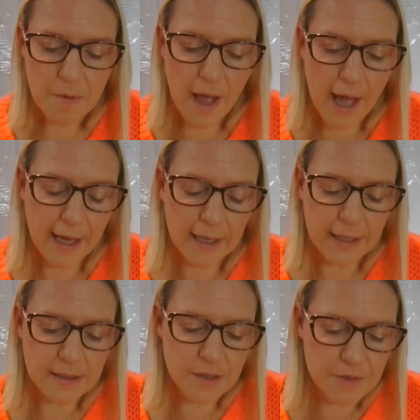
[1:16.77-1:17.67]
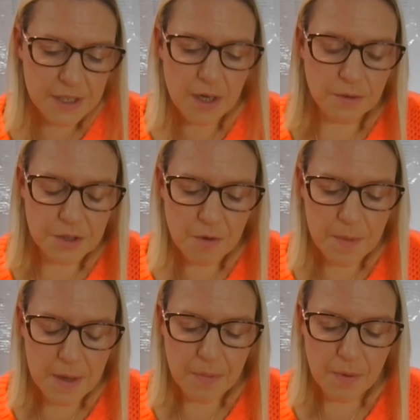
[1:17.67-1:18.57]
and the results are a
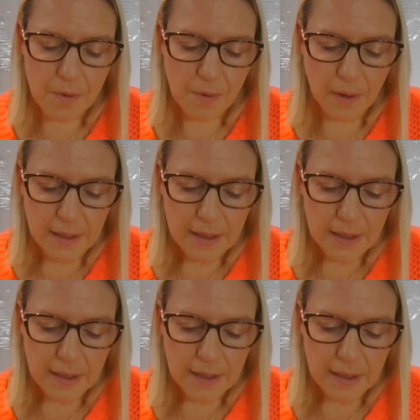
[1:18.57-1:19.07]
bit poor,